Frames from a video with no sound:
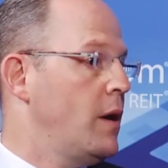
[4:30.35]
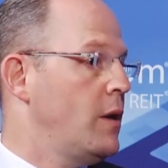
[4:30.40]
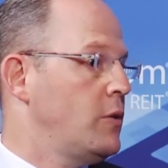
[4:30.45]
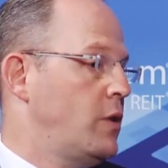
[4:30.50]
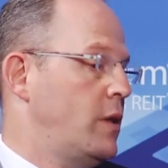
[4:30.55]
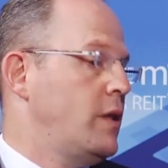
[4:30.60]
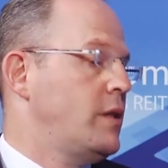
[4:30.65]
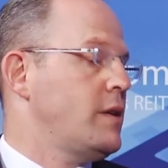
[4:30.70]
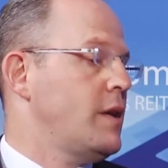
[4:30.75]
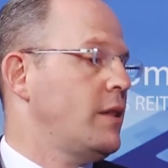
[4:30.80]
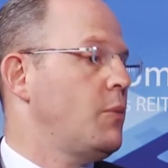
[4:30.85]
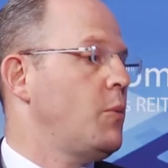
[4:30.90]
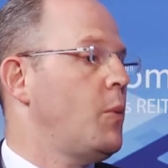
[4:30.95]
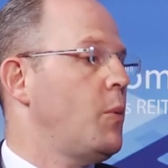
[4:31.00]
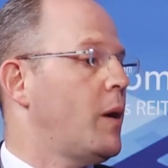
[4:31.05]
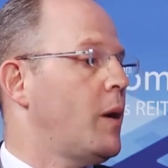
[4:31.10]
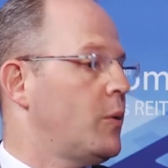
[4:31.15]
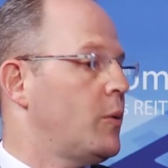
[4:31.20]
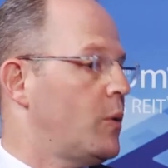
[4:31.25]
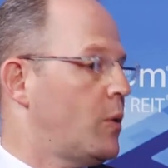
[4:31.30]
to the extent that we
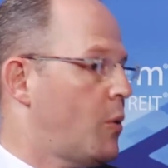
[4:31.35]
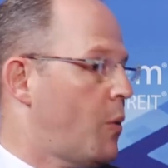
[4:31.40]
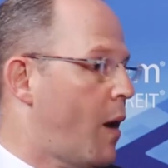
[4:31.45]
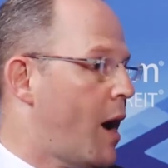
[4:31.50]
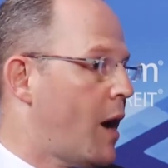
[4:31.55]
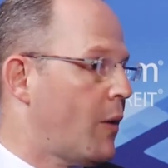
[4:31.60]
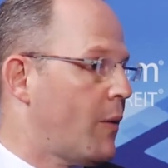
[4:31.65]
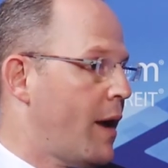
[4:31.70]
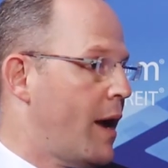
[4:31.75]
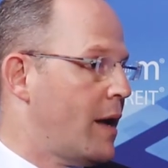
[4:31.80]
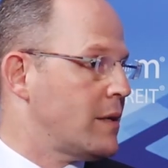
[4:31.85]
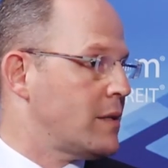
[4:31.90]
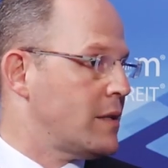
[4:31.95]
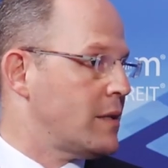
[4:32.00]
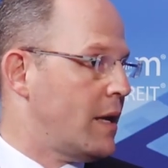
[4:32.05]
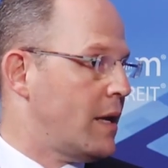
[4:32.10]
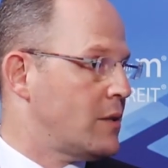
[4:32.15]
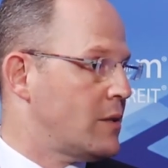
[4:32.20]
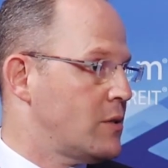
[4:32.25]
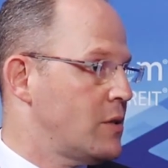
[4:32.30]
want to acquire
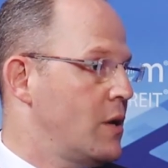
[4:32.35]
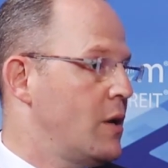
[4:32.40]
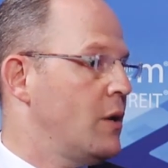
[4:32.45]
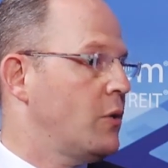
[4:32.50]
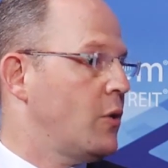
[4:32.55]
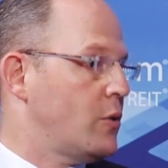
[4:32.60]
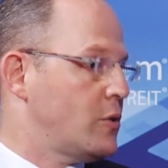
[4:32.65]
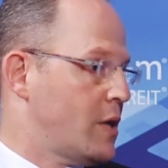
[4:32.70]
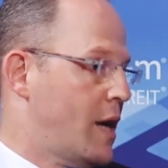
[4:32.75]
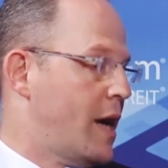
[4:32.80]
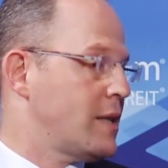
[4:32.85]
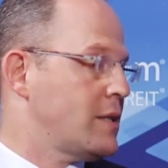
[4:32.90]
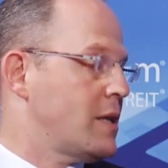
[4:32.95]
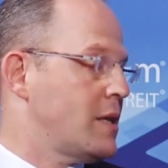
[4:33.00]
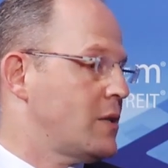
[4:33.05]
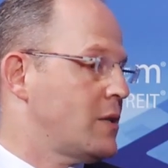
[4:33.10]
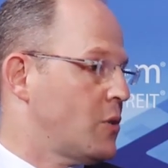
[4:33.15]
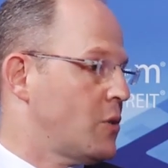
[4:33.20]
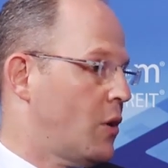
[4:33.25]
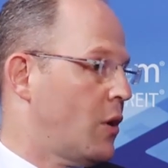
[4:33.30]
assets, those
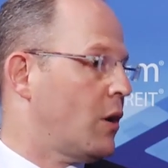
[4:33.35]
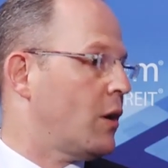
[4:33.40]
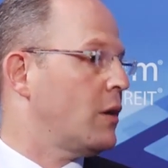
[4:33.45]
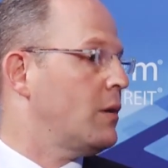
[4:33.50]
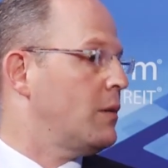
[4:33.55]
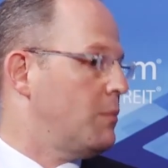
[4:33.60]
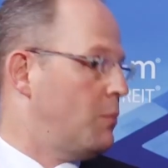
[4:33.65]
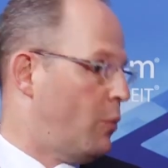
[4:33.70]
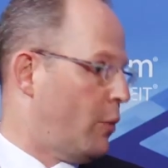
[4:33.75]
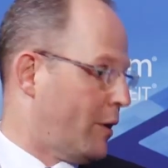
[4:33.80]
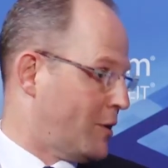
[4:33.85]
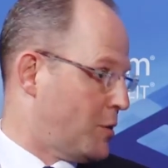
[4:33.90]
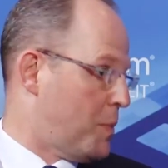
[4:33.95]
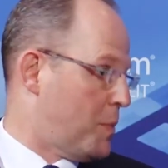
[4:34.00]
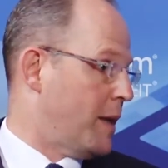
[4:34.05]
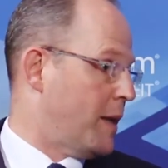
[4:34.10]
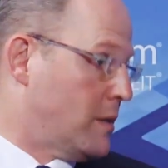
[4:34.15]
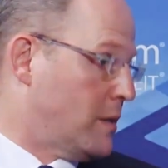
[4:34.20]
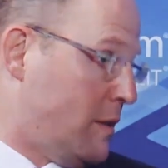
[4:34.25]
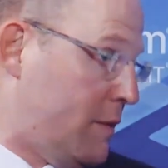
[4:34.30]
assets are more
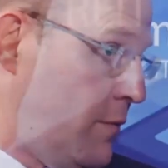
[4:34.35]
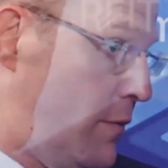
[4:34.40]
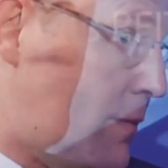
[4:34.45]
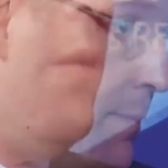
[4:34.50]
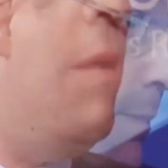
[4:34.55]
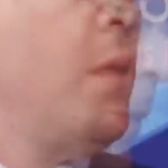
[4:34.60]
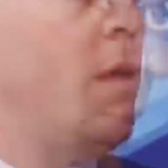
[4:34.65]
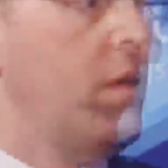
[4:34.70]
expensive.